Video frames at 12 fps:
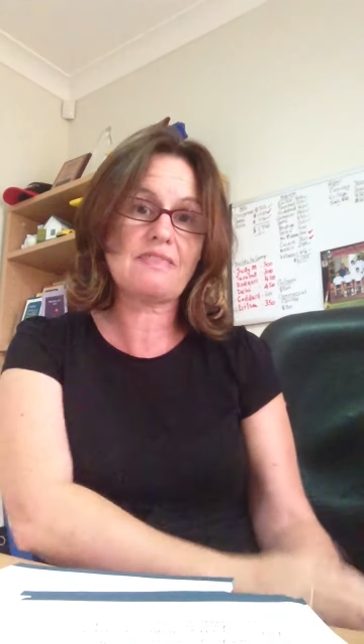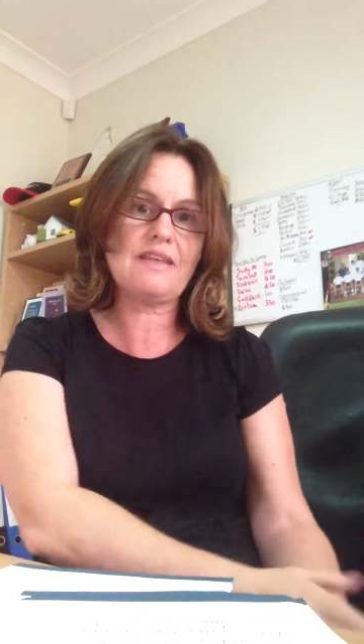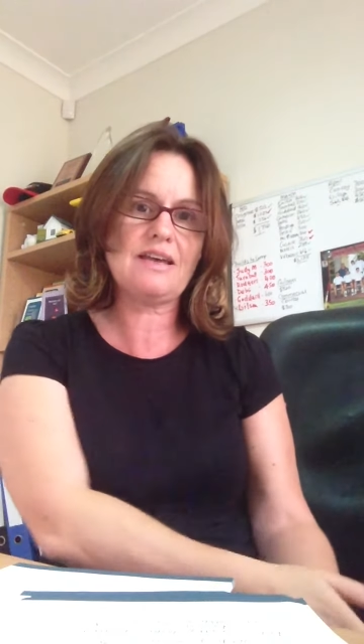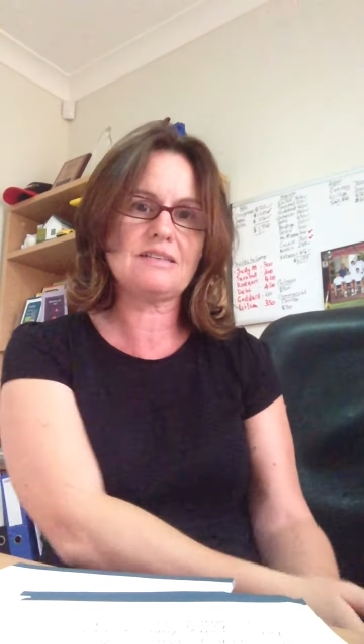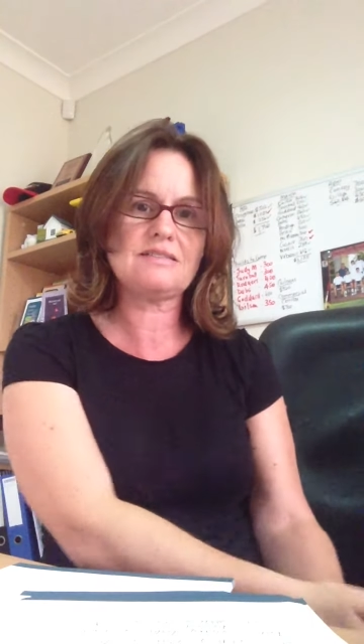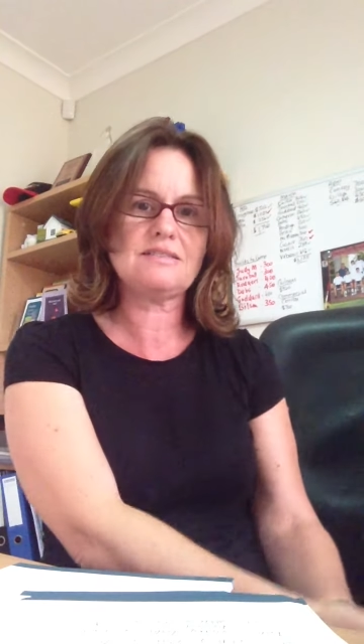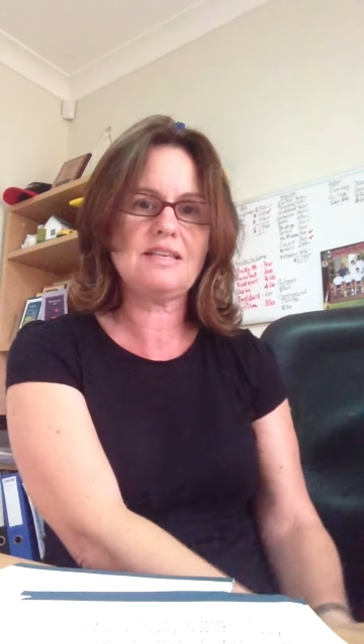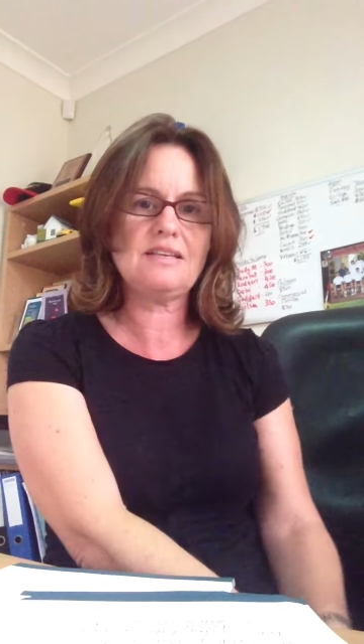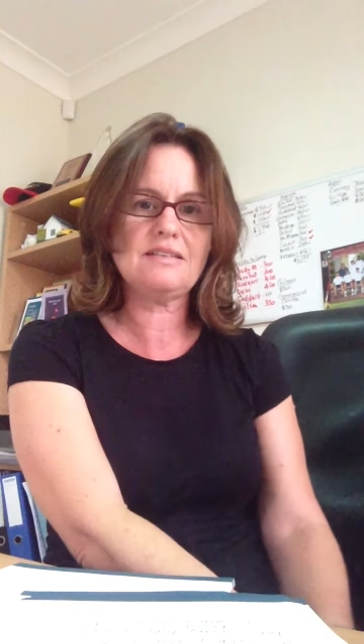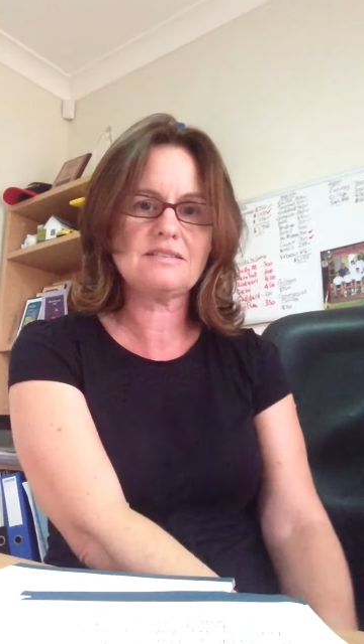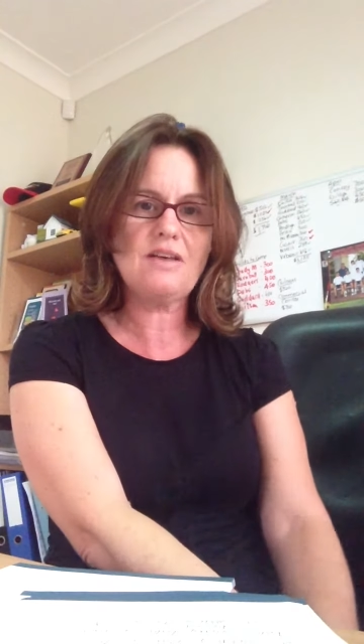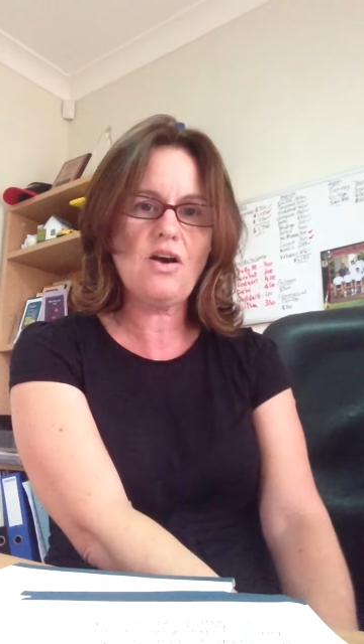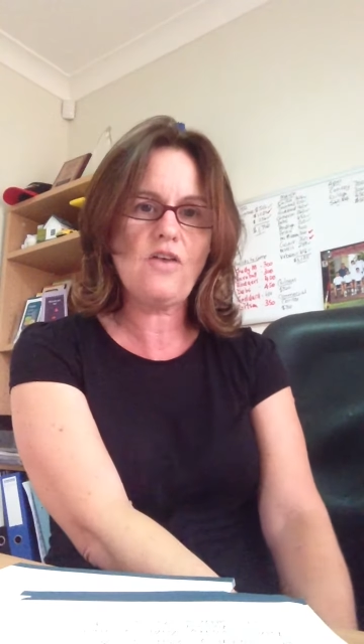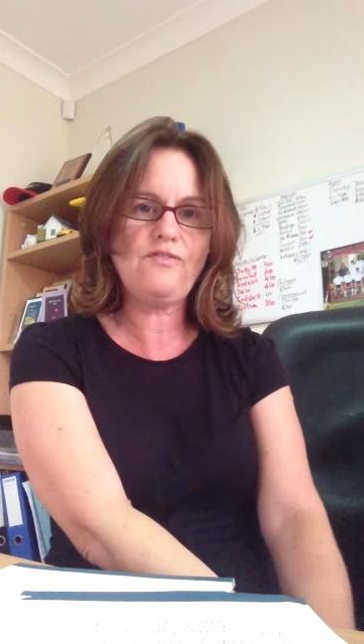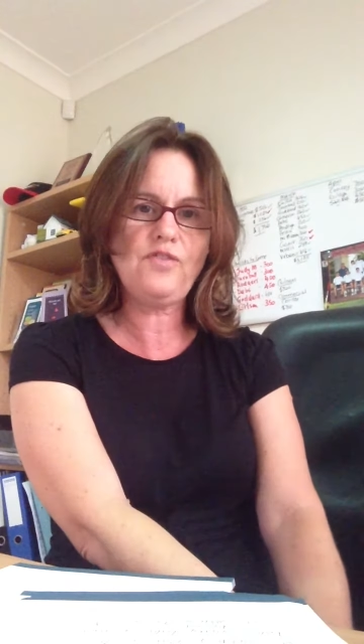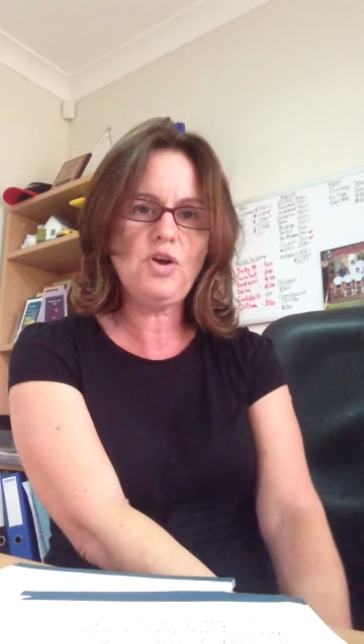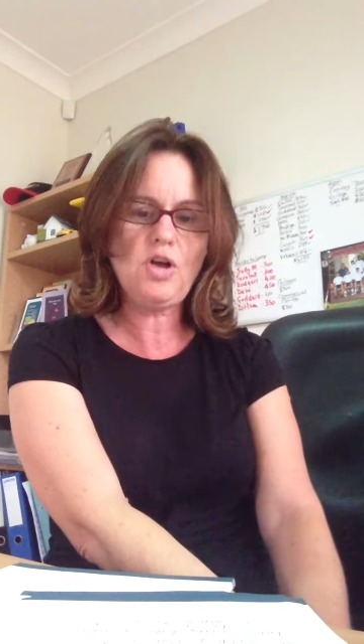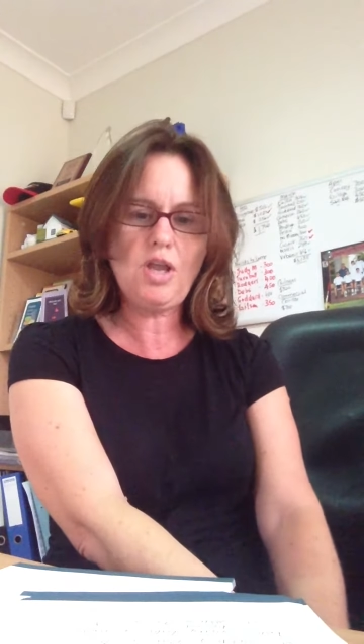their seas are
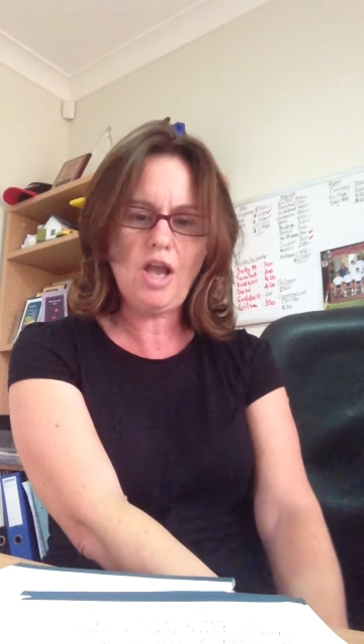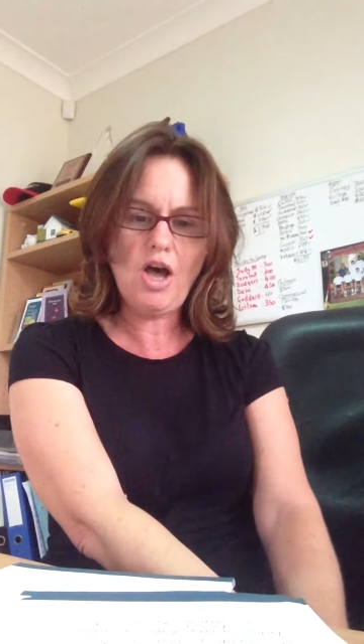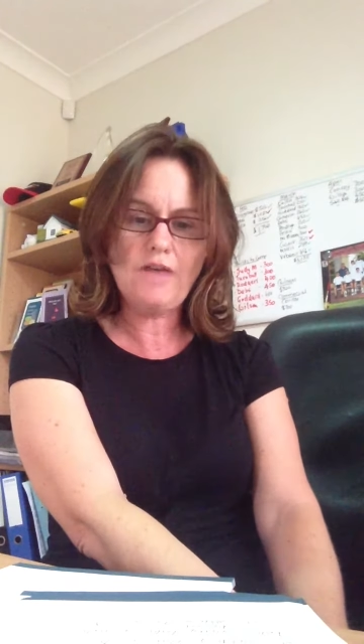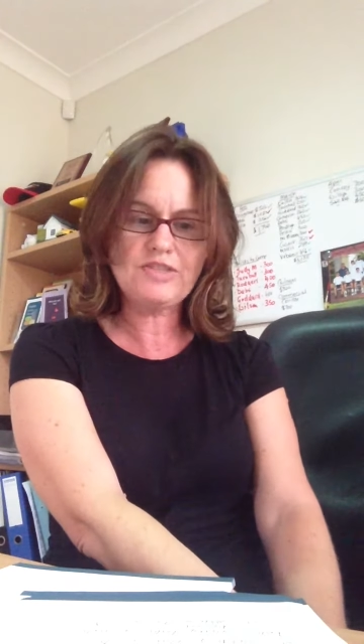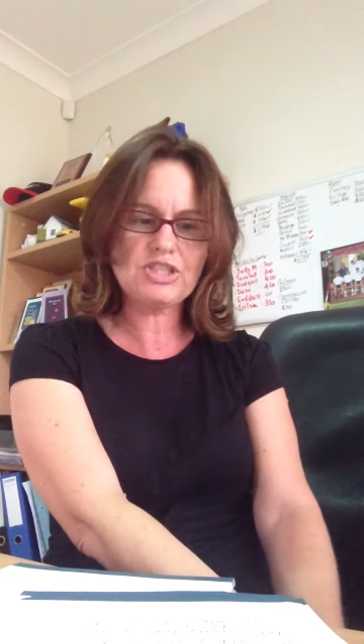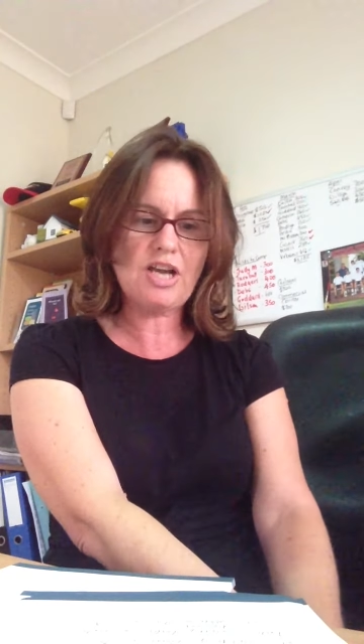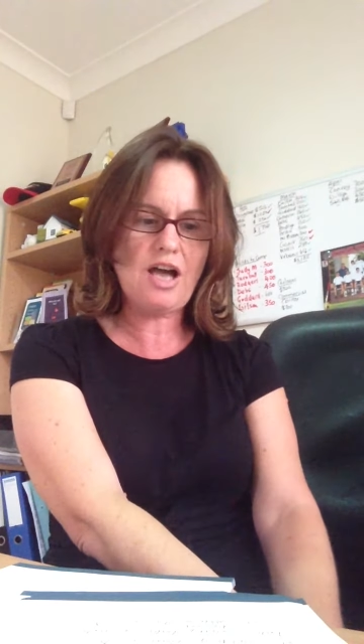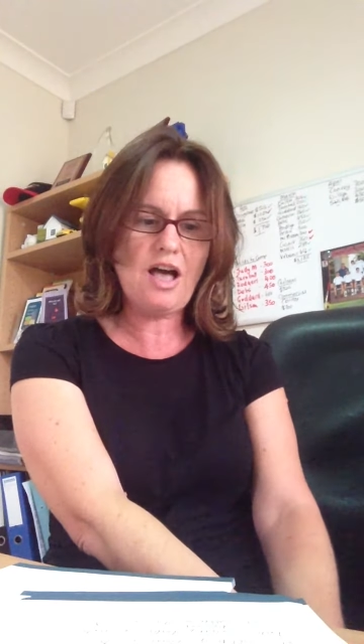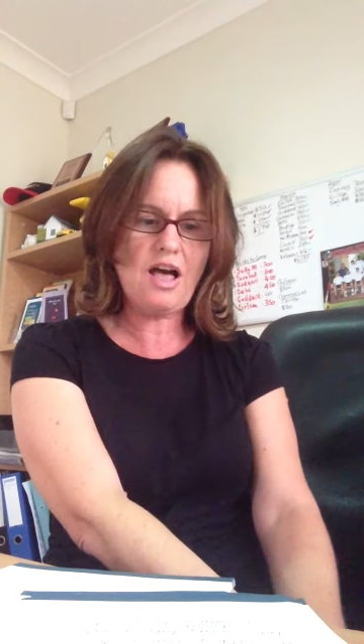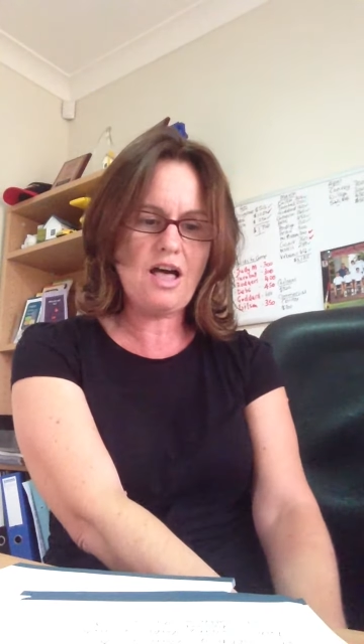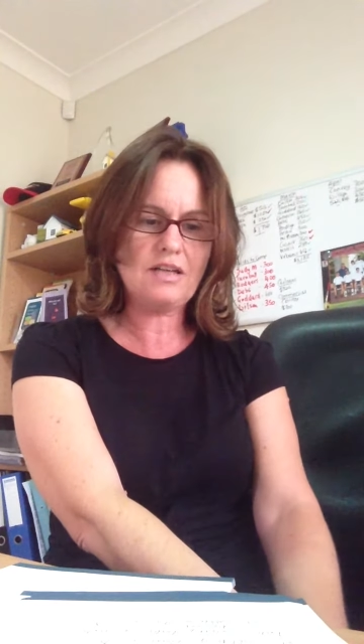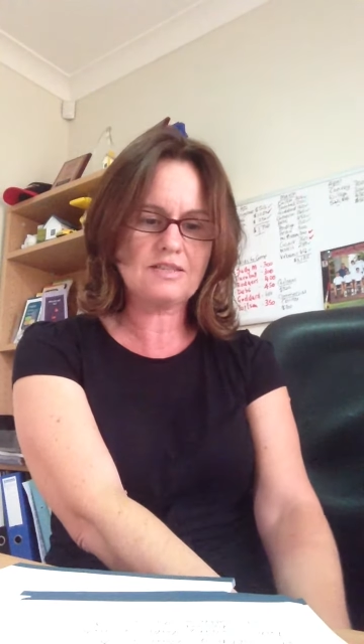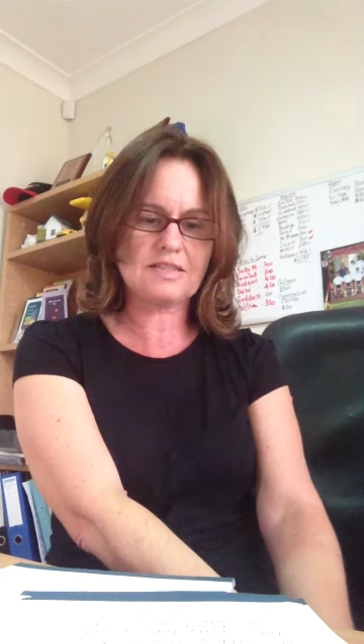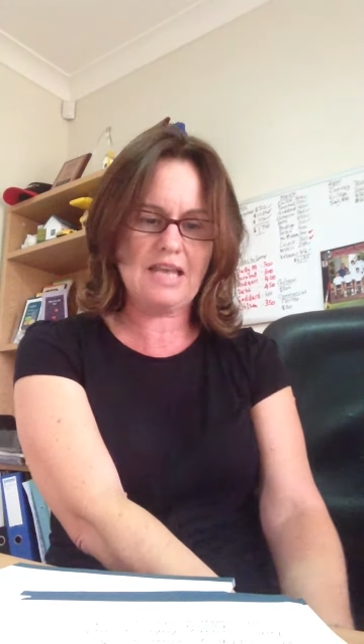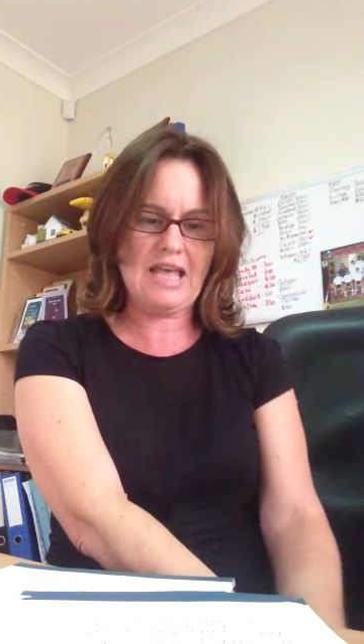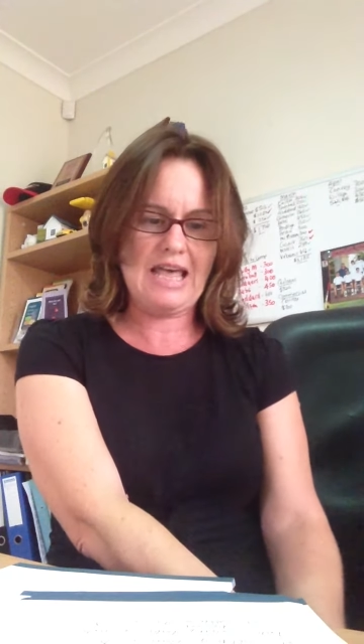full of sharks,